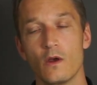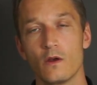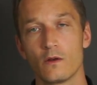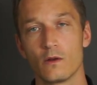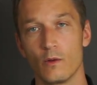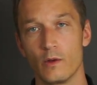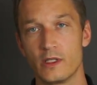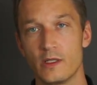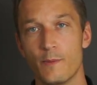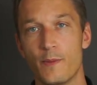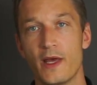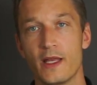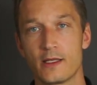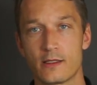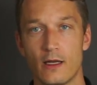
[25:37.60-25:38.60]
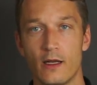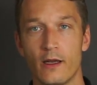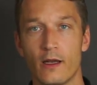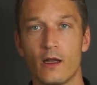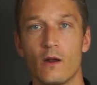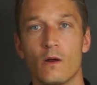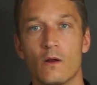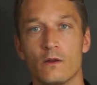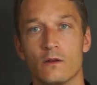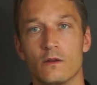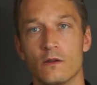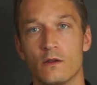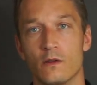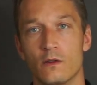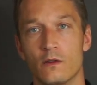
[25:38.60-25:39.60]
So it depends a little on
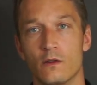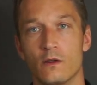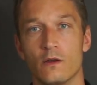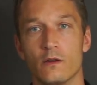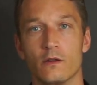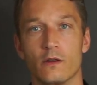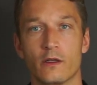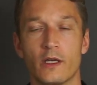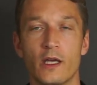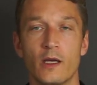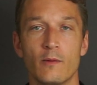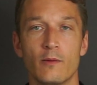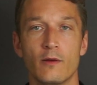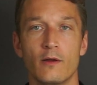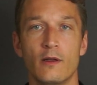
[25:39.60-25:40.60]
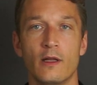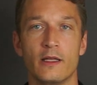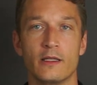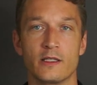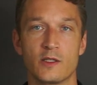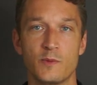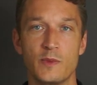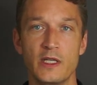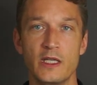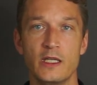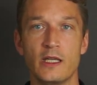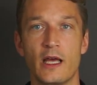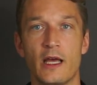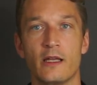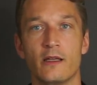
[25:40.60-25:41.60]
the cable and the
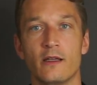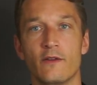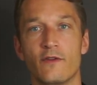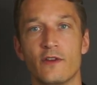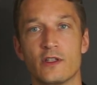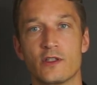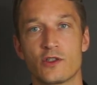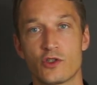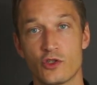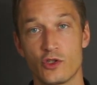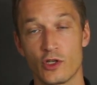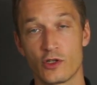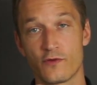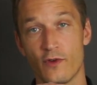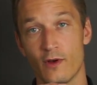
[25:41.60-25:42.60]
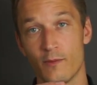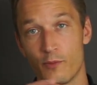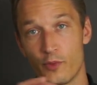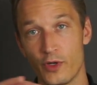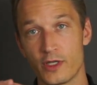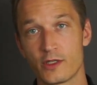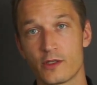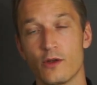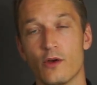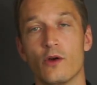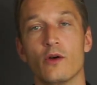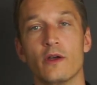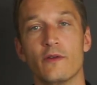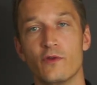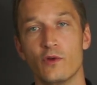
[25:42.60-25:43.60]
speed, and if it's just for a print
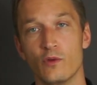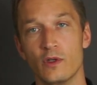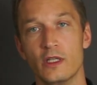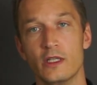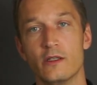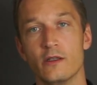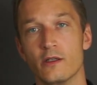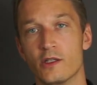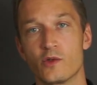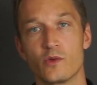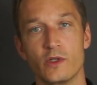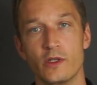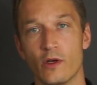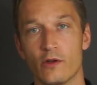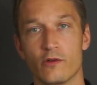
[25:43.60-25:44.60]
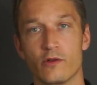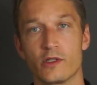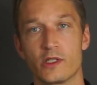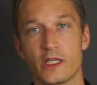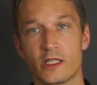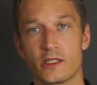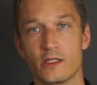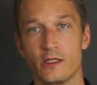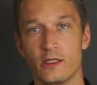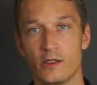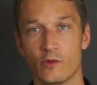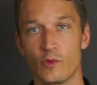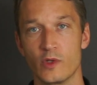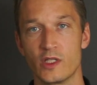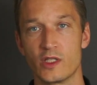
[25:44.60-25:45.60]
or if you need a 360
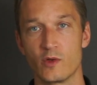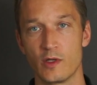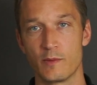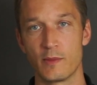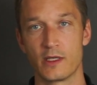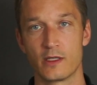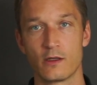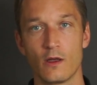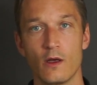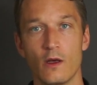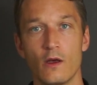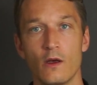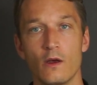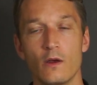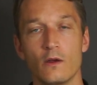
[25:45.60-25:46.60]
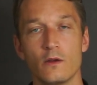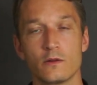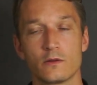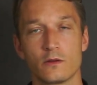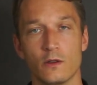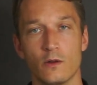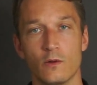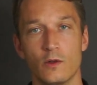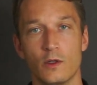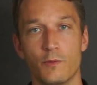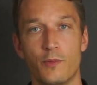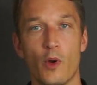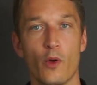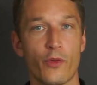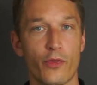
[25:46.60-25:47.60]
degrees treatment. So
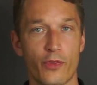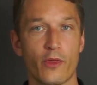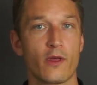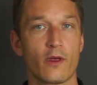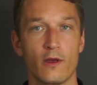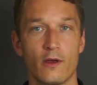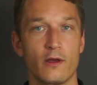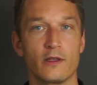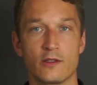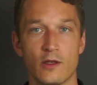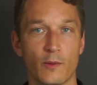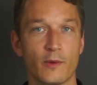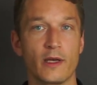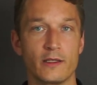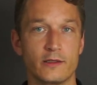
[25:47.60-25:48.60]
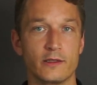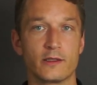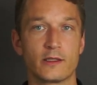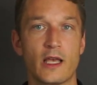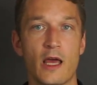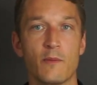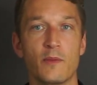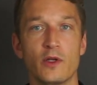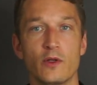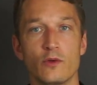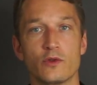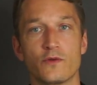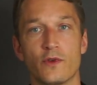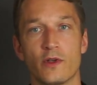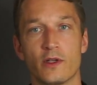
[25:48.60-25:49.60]
both in some cases can be
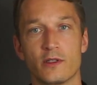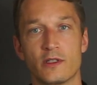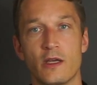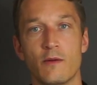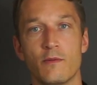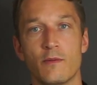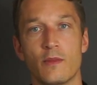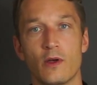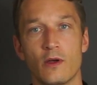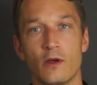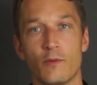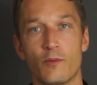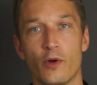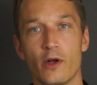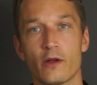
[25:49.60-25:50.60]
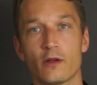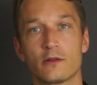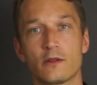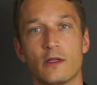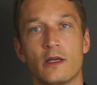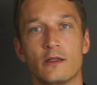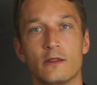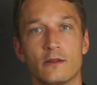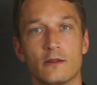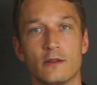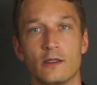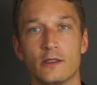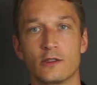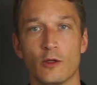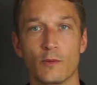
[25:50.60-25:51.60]
used for the same product, and
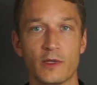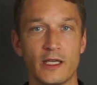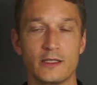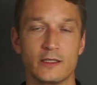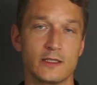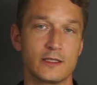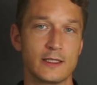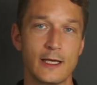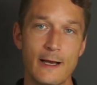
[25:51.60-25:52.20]
in some cases